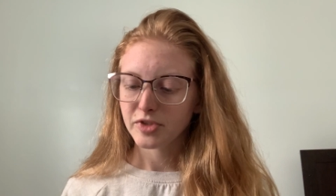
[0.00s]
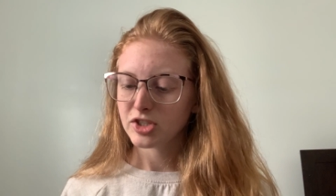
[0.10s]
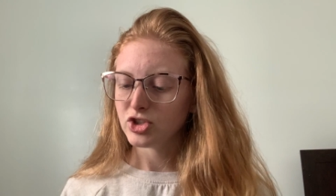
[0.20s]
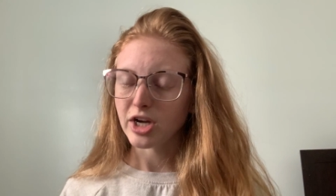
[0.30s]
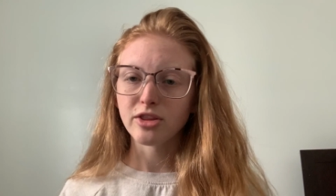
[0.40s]

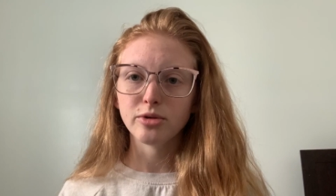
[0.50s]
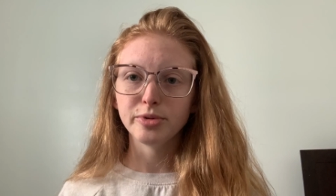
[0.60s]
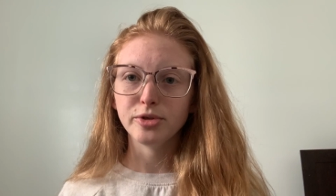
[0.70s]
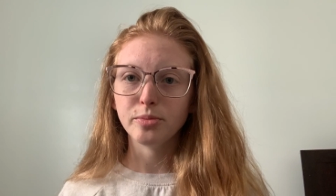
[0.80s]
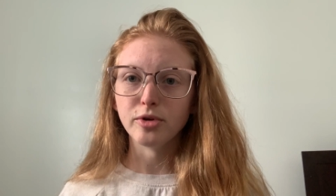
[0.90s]
check their
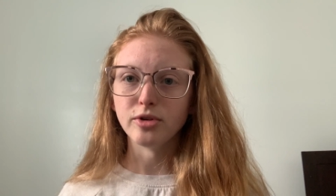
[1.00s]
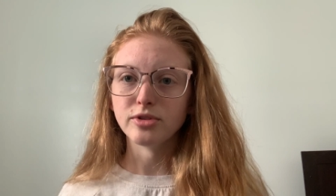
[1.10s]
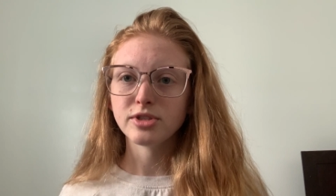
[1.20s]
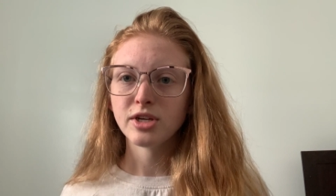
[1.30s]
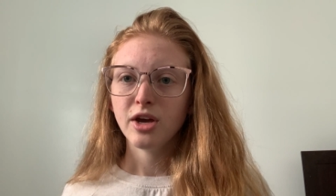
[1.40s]

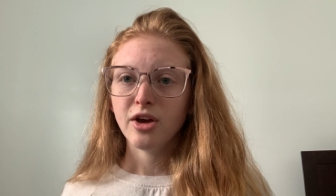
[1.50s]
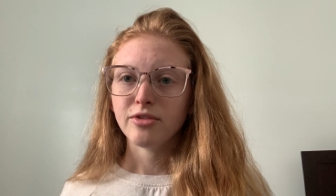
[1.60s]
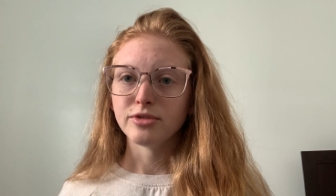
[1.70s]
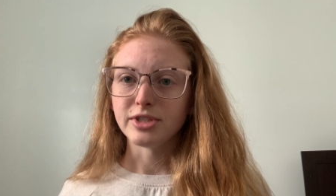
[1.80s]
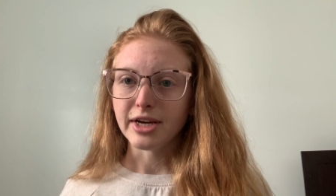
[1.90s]
pupils
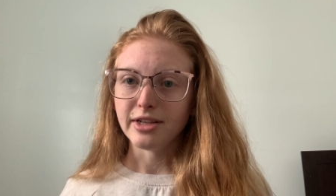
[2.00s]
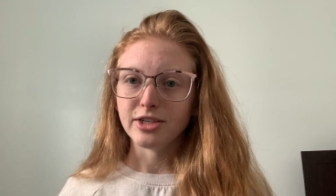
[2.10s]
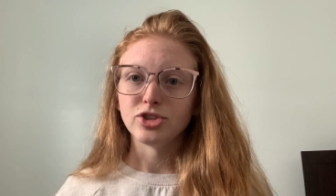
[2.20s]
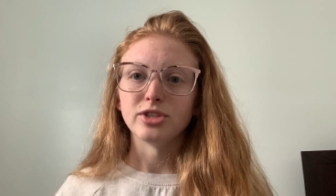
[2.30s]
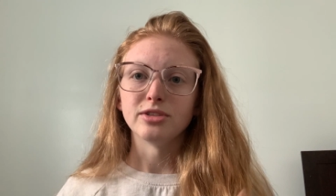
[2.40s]
for
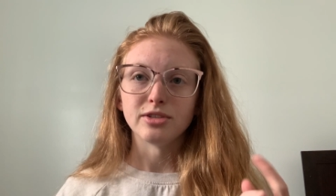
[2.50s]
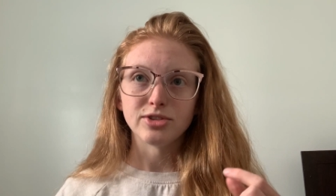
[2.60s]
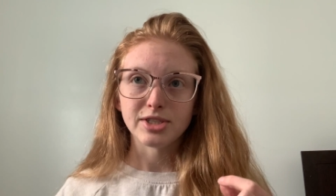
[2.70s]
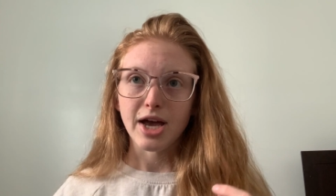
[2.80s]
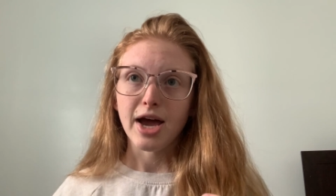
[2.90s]
dilation, their
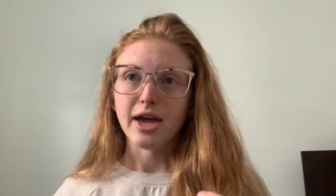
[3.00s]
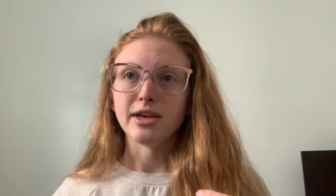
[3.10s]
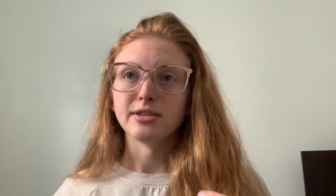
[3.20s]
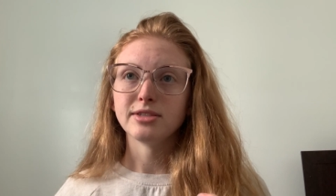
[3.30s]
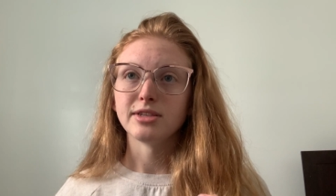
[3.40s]

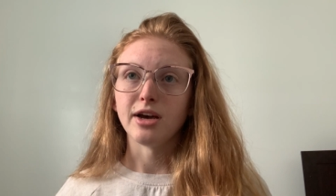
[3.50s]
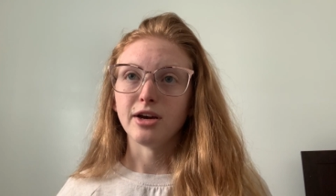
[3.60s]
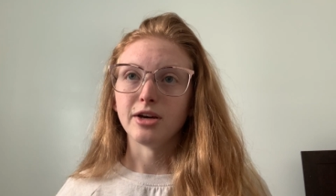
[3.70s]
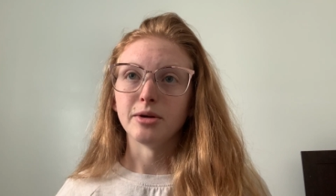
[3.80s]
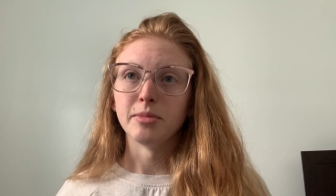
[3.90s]
size,
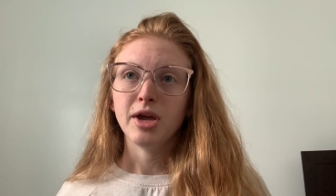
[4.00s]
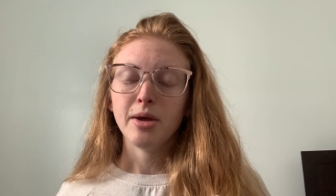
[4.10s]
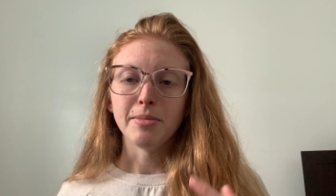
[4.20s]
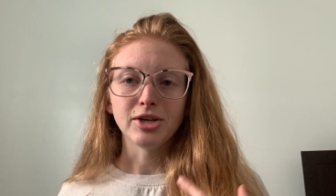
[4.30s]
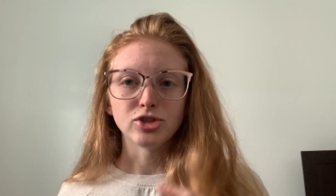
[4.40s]

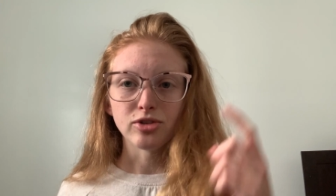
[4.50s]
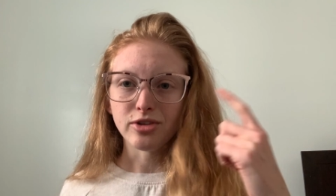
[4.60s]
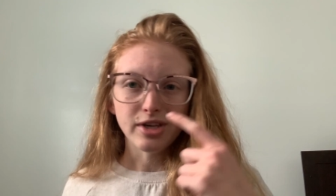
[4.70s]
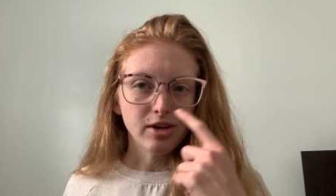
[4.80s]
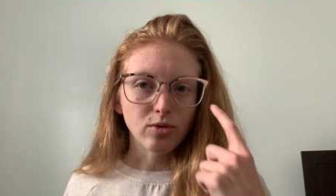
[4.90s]
make sure they're
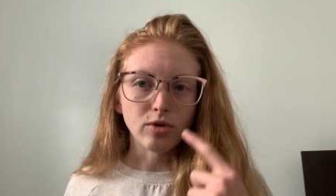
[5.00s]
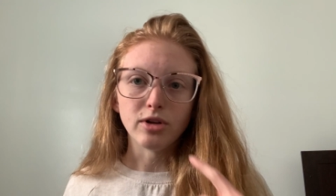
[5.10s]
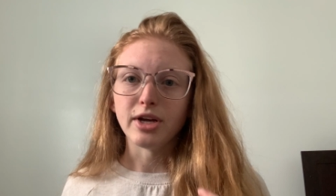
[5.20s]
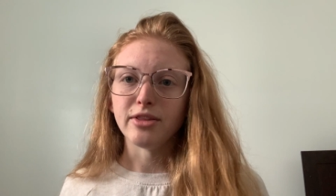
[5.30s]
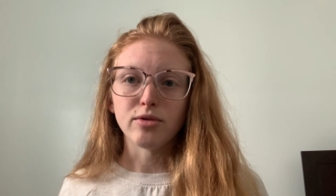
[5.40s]

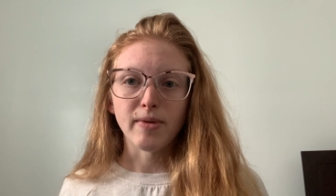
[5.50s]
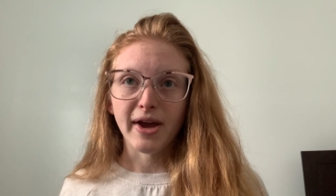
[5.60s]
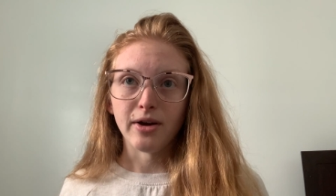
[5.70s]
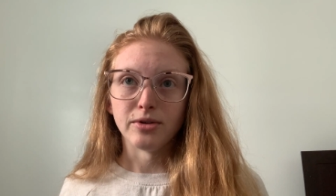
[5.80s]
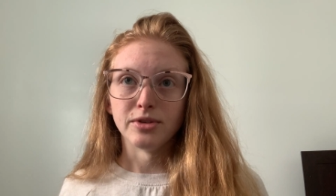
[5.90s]
equal and they're
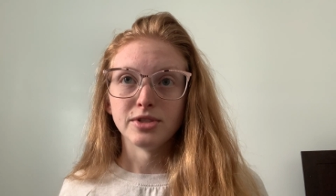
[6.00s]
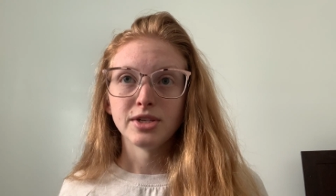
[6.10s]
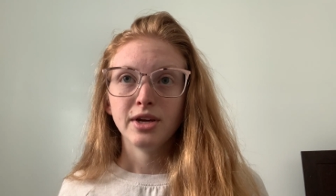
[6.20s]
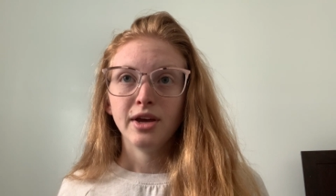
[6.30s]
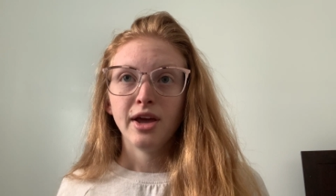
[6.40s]
round,
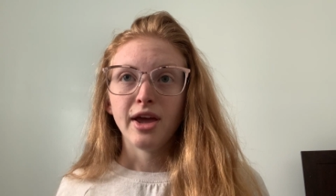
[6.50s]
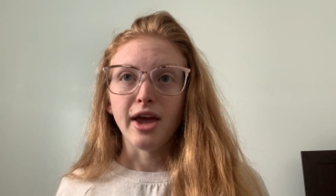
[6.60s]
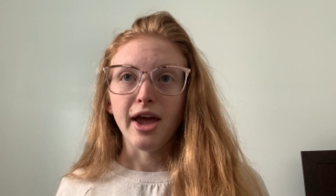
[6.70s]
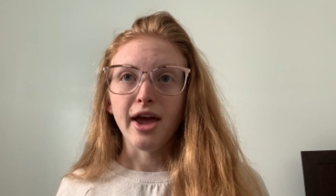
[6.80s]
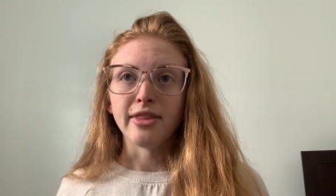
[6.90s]

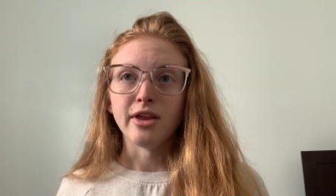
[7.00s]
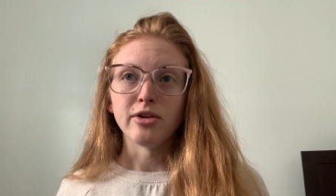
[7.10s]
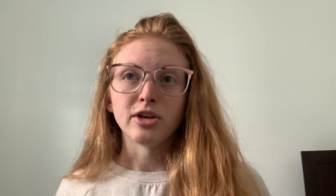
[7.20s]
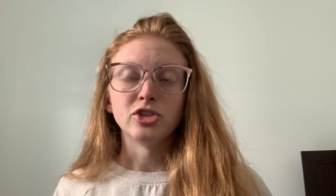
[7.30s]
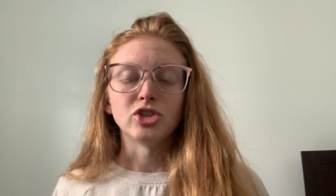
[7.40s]
and then
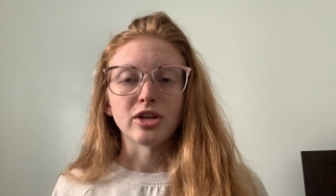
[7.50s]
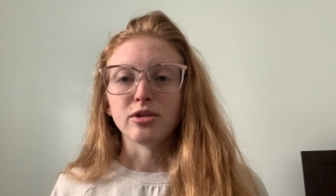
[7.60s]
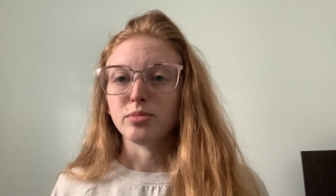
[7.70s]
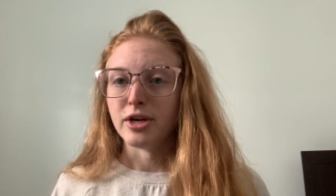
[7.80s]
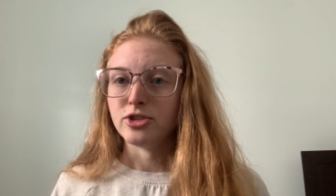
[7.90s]
you're going to check
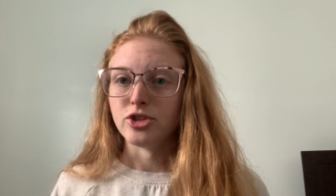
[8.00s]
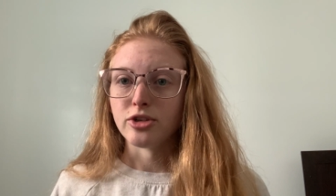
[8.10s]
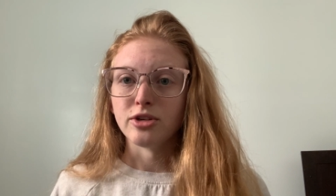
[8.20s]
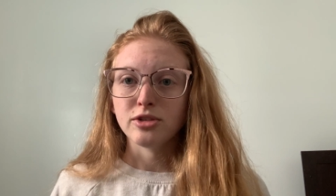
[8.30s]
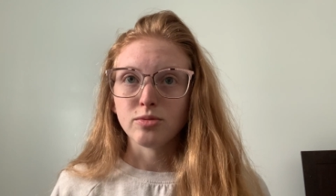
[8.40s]
their blood
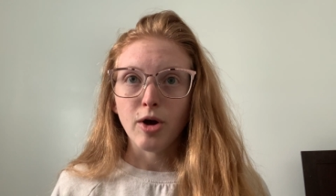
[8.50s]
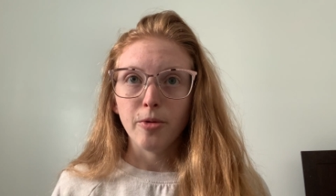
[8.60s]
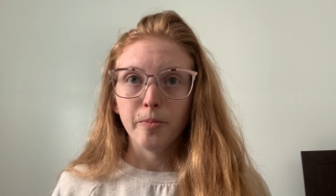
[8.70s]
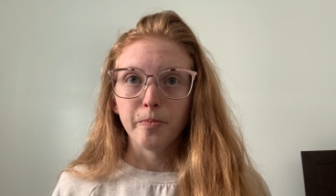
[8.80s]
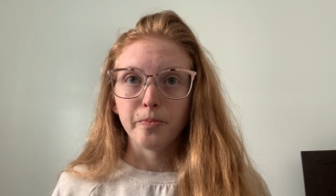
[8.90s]
sugar as well.